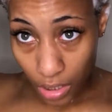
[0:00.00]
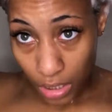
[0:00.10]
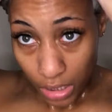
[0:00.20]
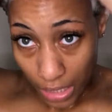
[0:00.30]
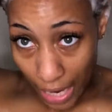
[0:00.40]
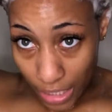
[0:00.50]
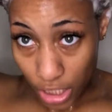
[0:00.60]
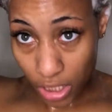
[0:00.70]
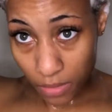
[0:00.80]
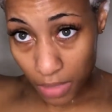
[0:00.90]
it's
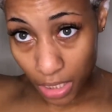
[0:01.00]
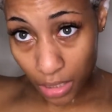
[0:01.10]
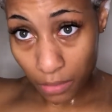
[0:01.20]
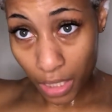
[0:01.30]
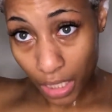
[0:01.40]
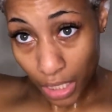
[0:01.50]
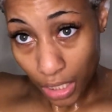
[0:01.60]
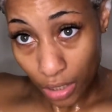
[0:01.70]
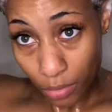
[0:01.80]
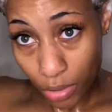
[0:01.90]
actually making my
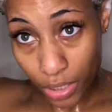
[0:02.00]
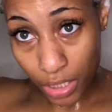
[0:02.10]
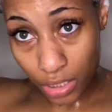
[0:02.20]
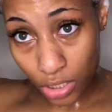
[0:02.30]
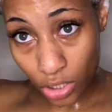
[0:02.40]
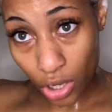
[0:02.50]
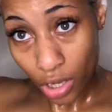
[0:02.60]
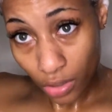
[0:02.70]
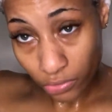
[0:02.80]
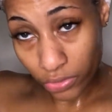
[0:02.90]
hair pretty
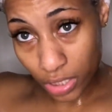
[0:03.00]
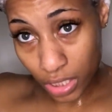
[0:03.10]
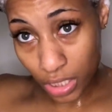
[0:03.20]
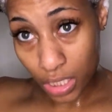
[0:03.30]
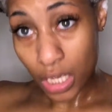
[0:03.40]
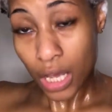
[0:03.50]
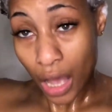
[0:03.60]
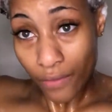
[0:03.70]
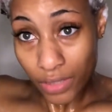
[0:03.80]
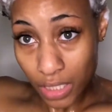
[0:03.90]
soft.
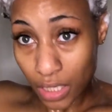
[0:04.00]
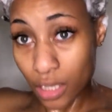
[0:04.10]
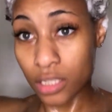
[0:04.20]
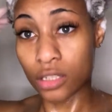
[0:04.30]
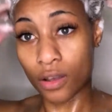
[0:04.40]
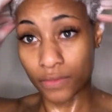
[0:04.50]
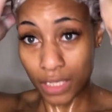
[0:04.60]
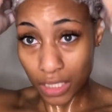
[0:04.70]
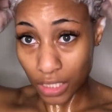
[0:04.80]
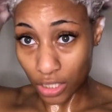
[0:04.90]
Obviously not as soft as
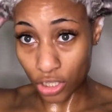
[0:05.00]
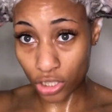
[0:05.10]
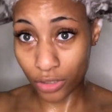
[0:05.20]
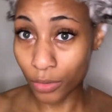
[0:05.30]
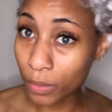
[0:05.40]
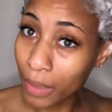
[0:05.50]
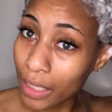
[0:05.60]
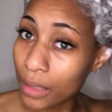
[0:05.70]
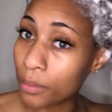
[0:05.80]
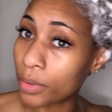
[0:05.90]
a conditioner would make
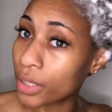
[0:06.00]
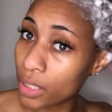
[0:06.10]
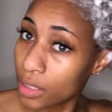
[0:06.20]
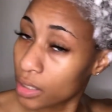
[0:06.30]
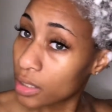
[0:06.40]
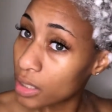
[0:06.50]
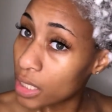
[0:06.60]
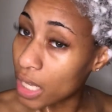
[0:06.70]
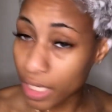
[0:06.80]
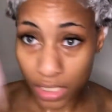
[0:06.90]
it, but
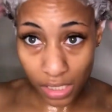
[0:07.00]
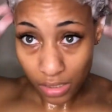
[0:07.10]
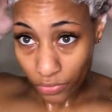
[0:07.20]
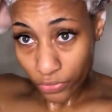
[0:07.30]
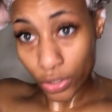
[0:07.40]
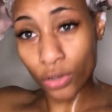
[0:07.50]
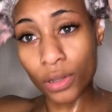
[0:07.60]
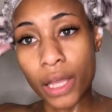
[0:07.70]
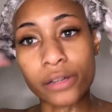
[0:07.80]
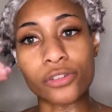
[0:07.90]
it just doesn't feel
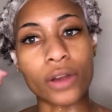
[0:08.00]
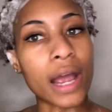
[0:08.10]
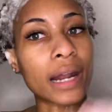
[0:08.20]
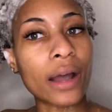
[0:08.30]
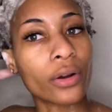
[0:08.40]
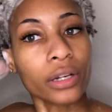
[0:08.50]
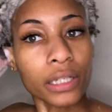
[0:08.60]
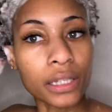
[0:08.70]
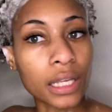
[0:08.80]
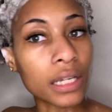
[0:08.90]
like dried out or
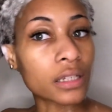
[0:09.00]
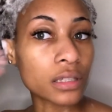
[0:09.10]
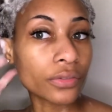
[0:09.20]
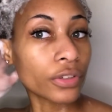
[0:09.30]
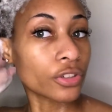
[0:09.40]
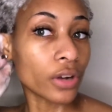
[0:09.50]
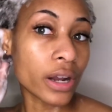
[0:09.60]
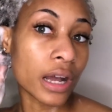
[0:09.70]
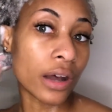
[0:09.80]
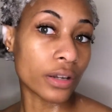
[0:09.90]
anything. It doesn't feel dried
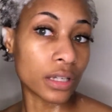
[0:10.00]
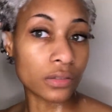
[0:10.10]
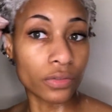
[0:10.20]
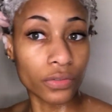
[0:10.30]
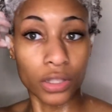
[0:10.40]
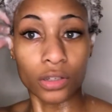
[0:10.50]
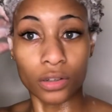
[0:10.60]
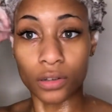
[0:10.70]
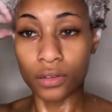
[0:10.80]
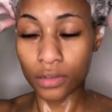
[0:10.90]
out. It doesn't feel,